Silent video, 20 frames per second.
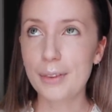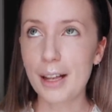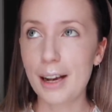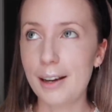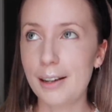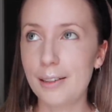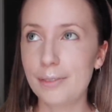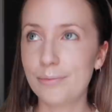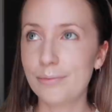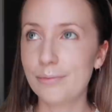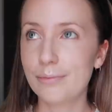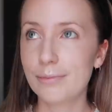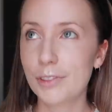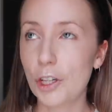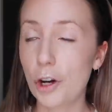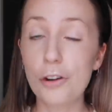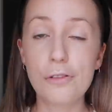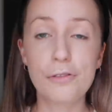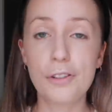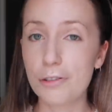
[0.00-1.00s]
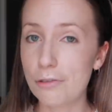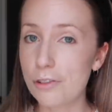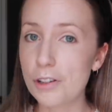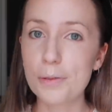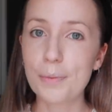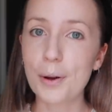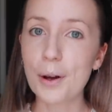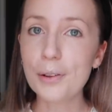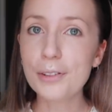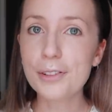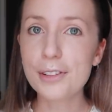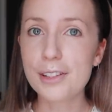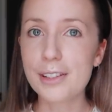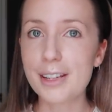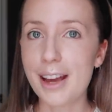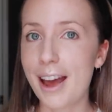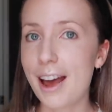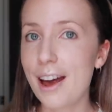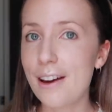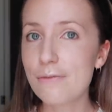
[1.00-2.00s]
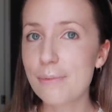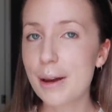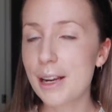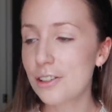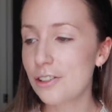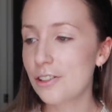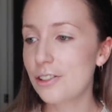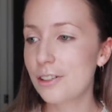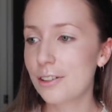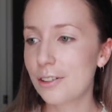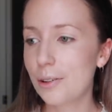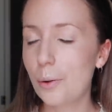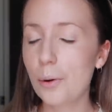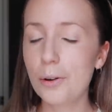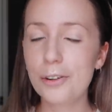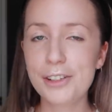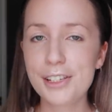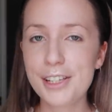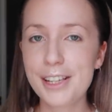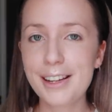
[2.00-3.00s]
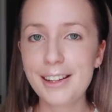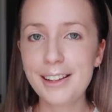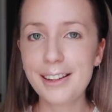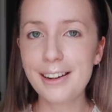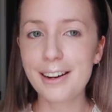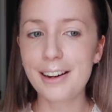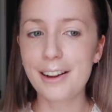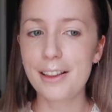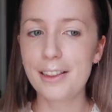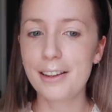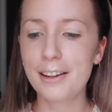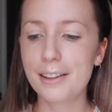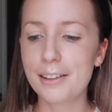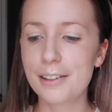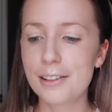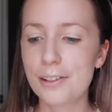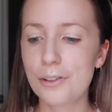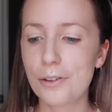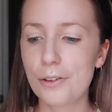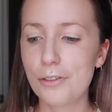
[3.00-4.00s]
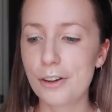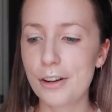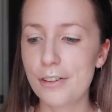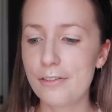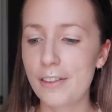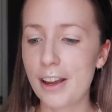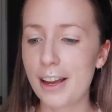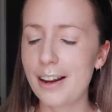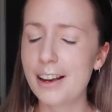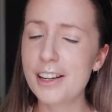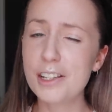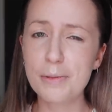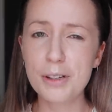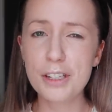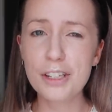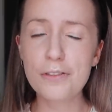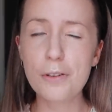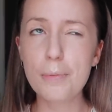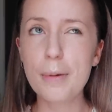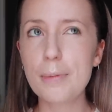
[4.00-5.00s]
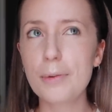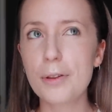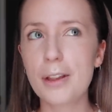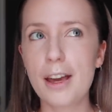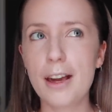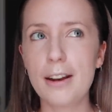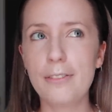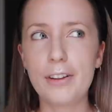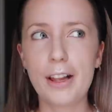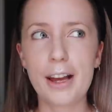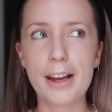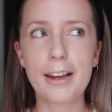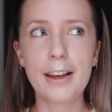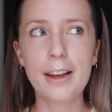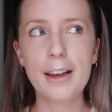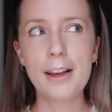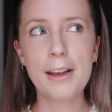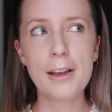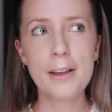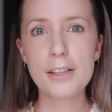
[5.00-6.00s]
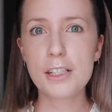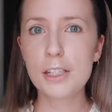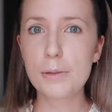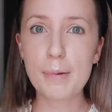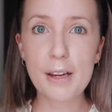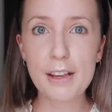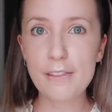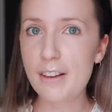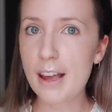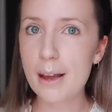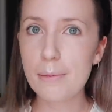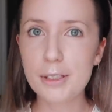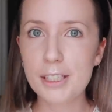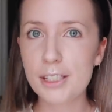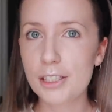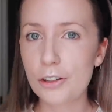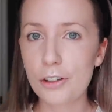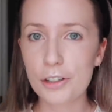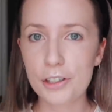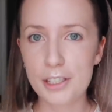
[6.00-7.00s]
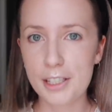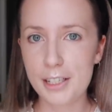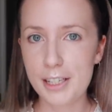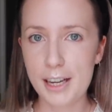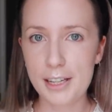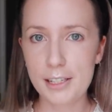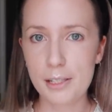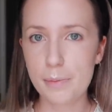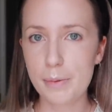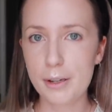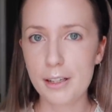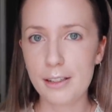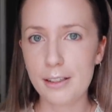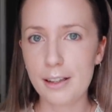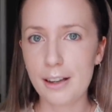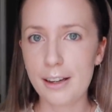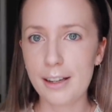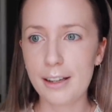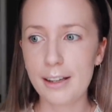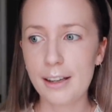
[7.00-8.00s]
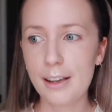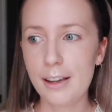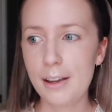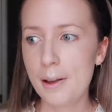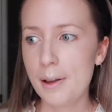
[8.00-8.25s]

um, COVID response to have managed quarantine, and I think it's not very fair, like, especially for people that have like split families across the Tasman, like,